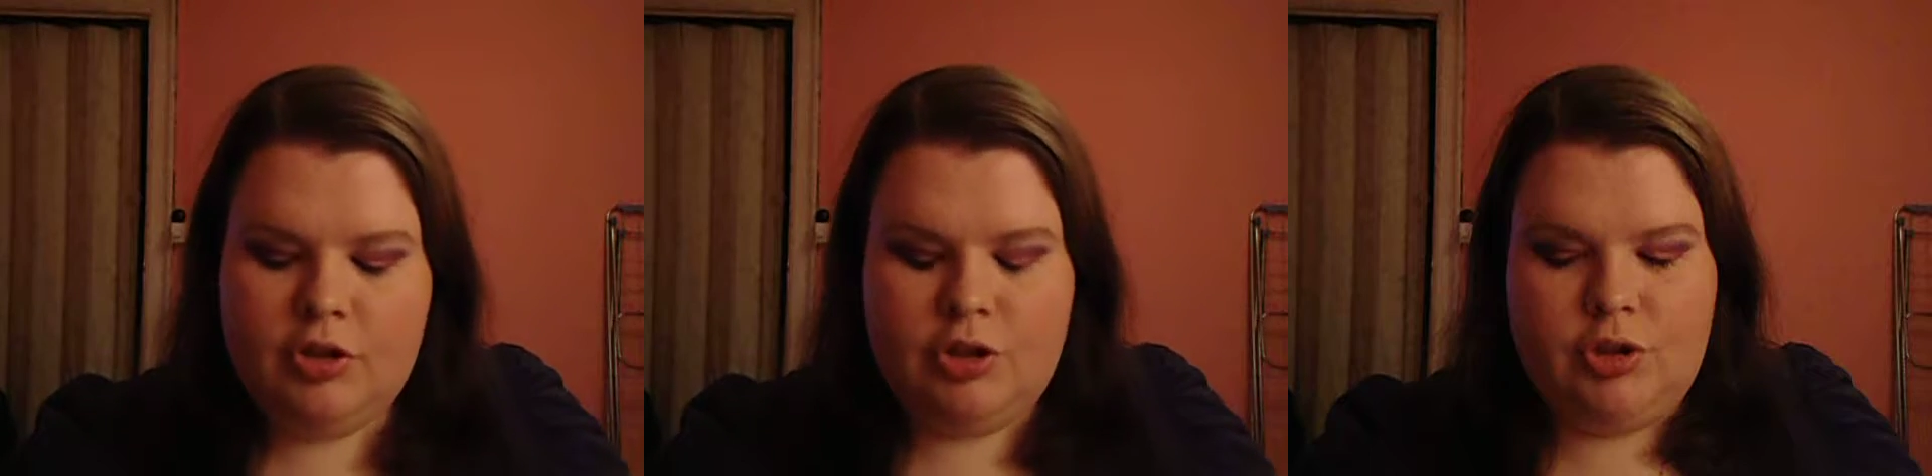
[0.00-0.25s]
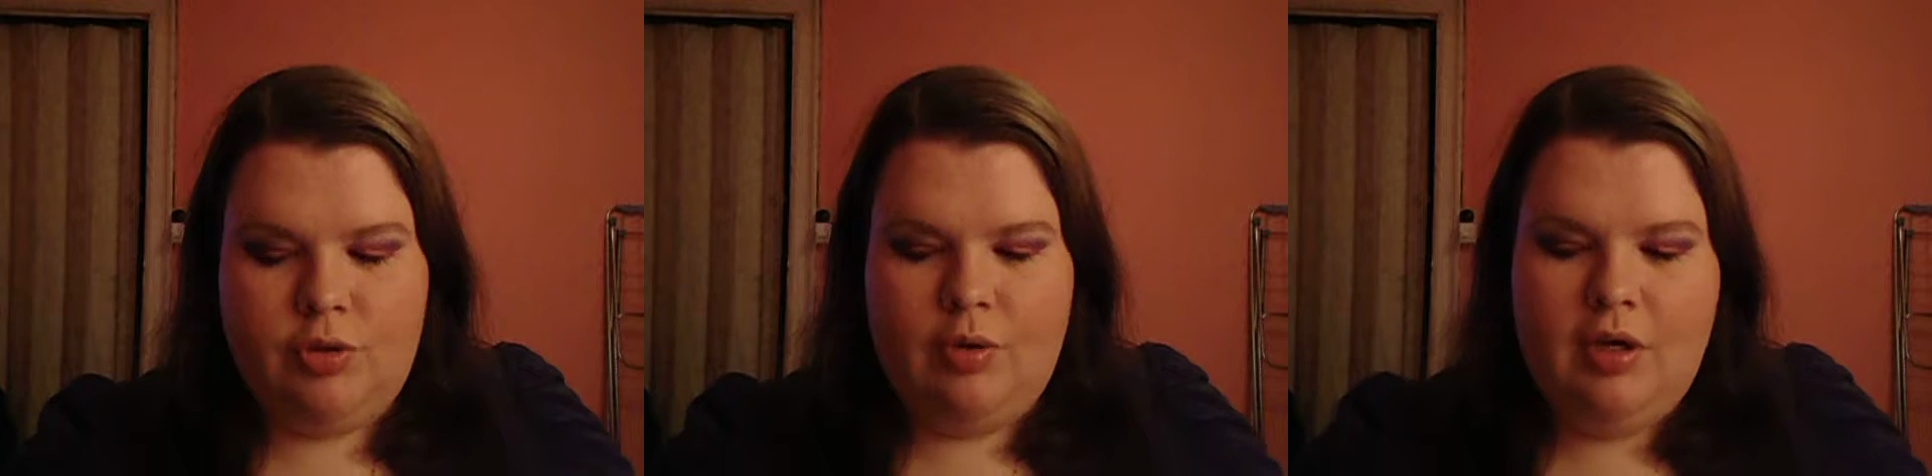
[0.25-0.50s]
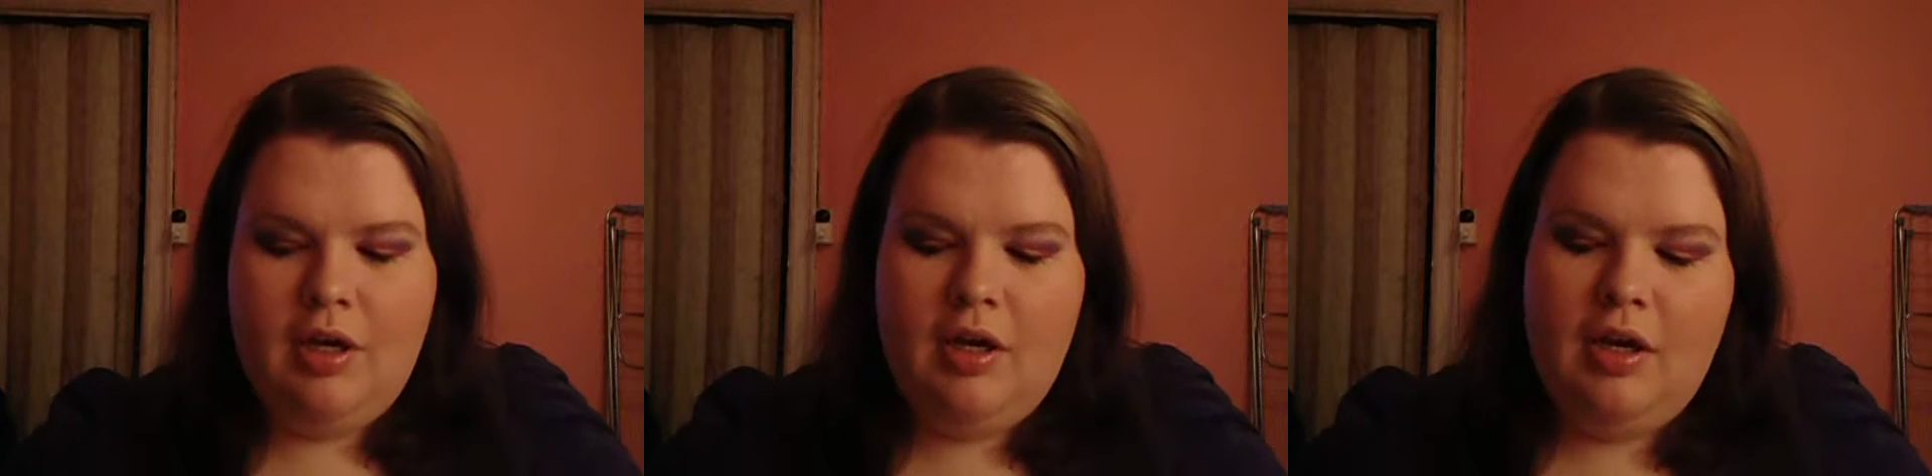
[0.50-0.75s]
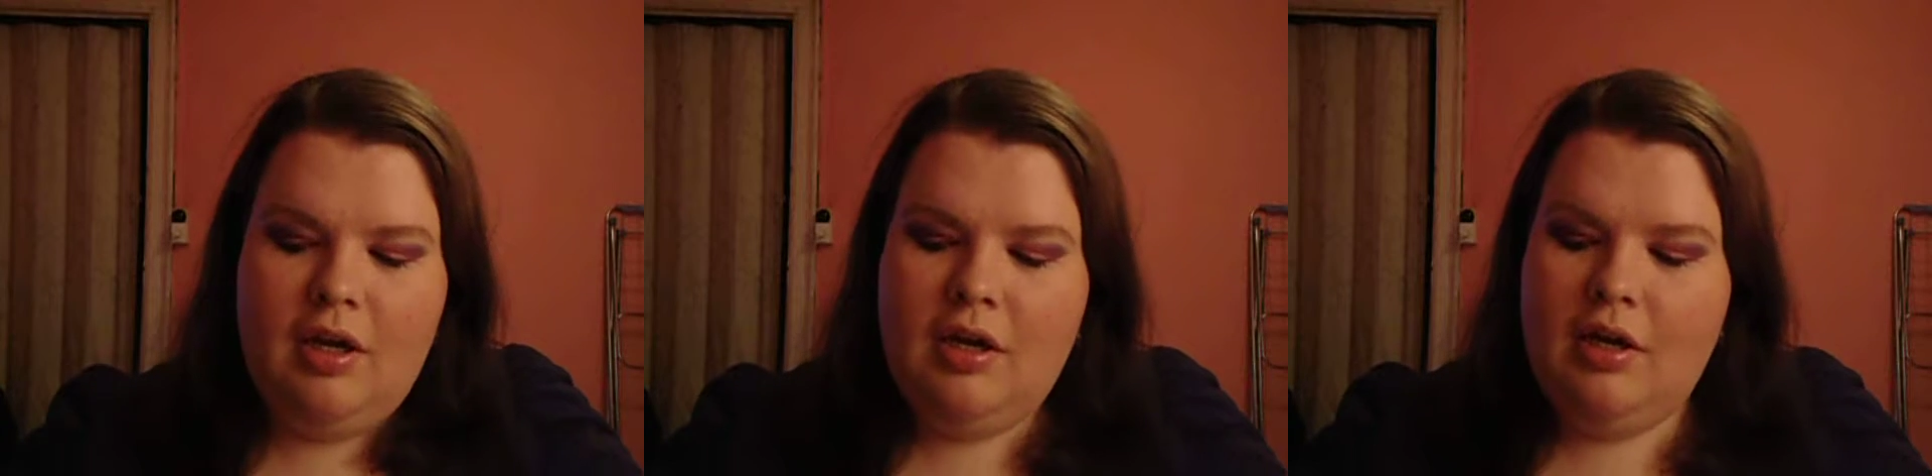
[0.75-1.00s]
So
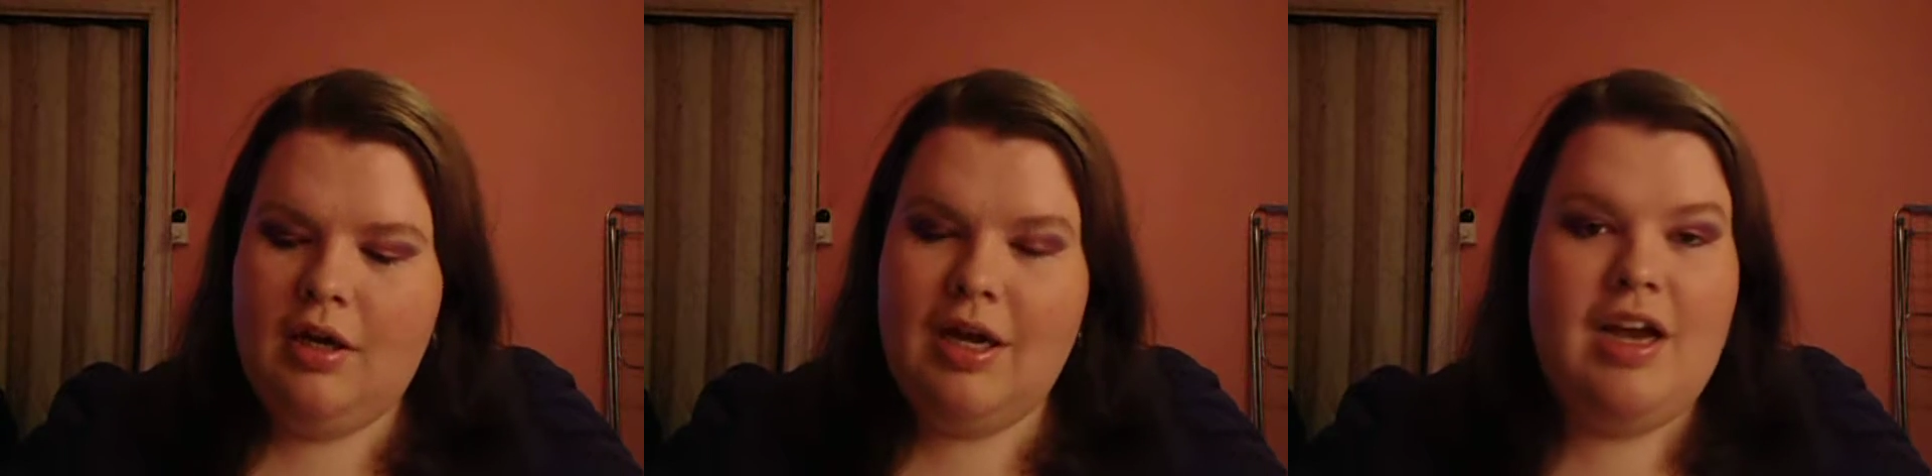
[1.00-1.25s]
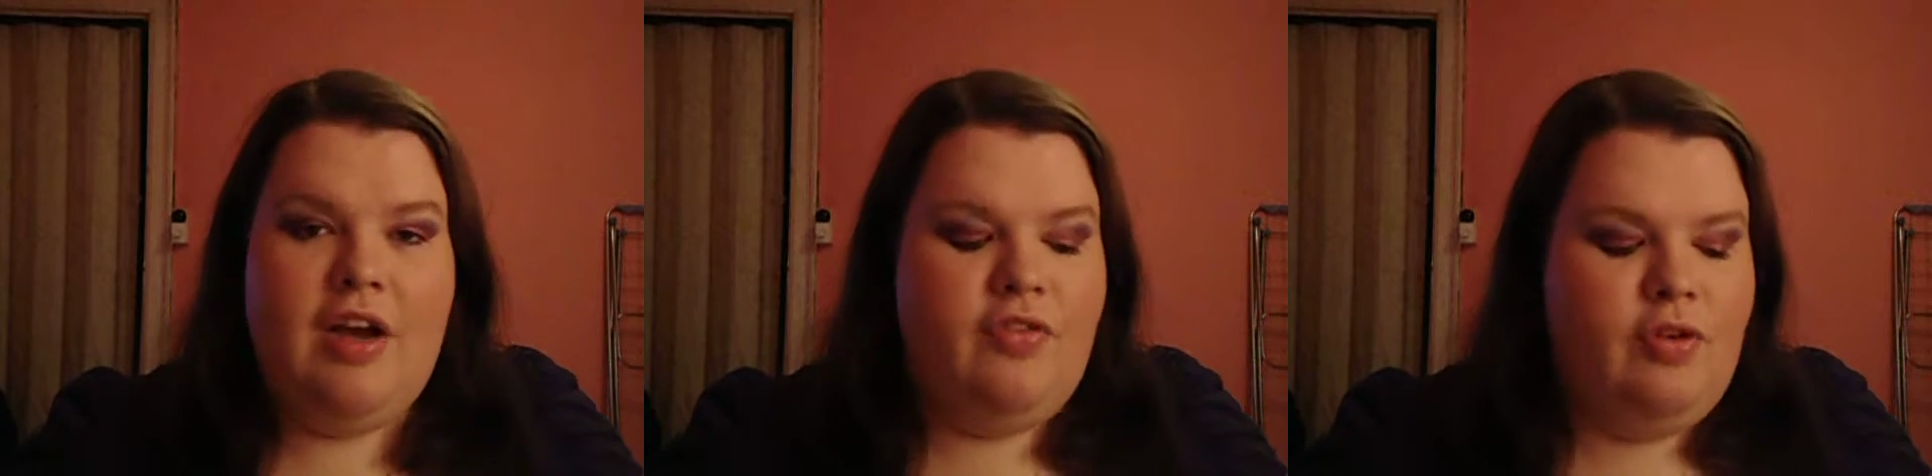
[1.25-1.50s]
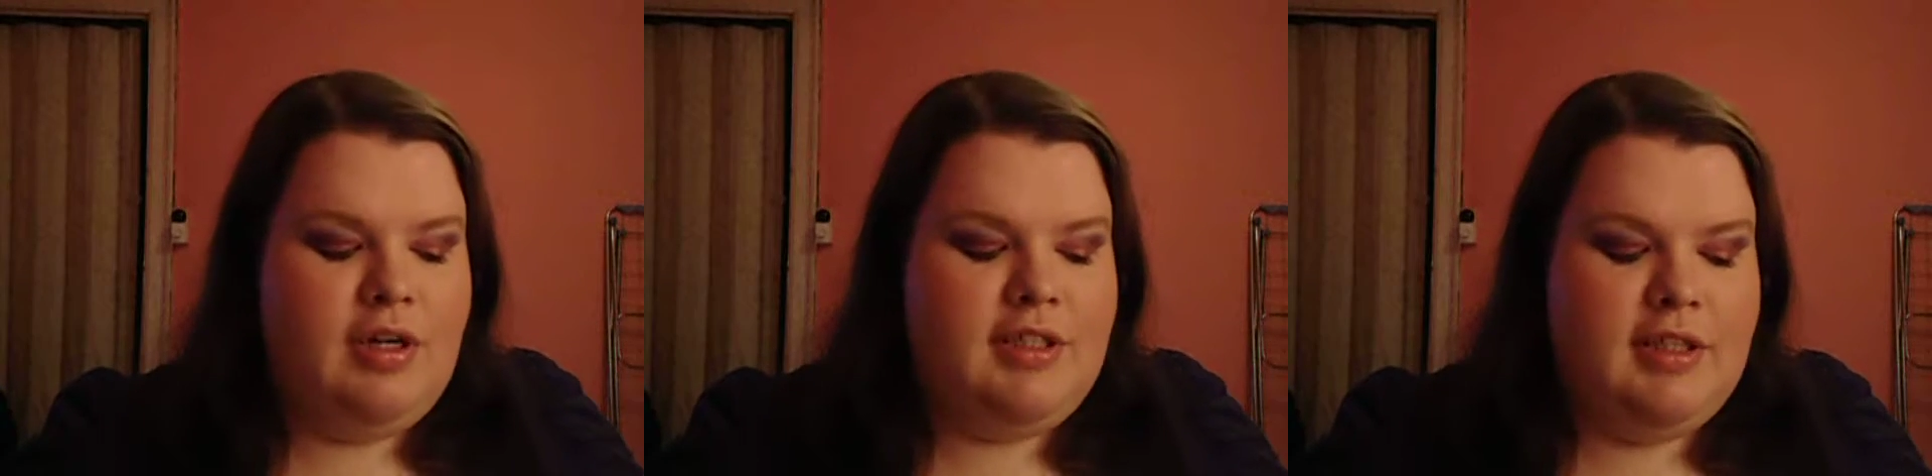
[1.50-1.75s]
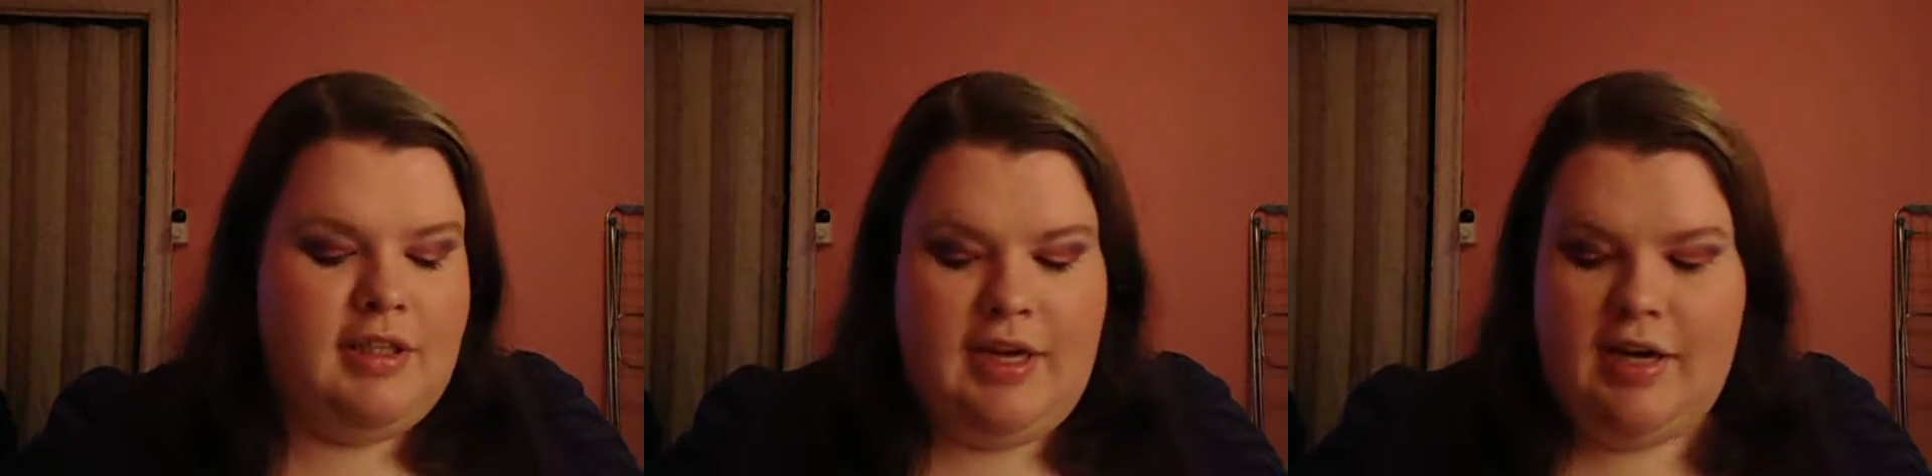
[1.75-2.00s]
after I
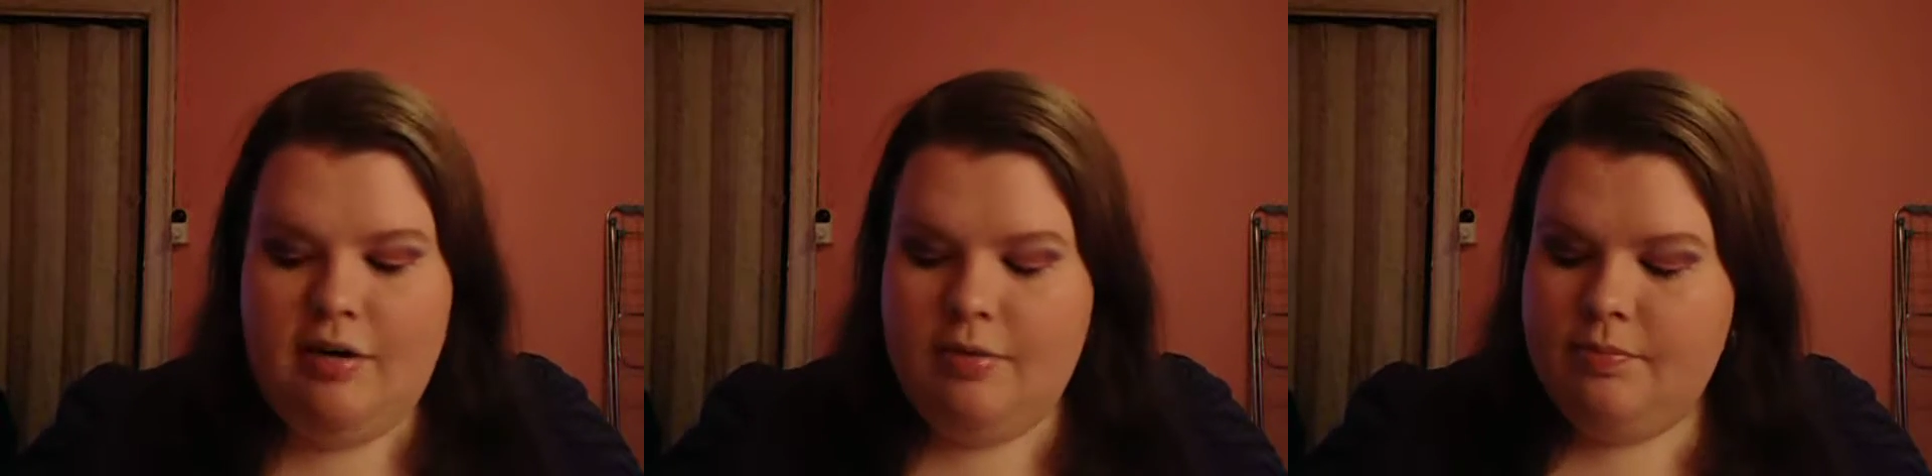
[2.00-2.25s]
did that,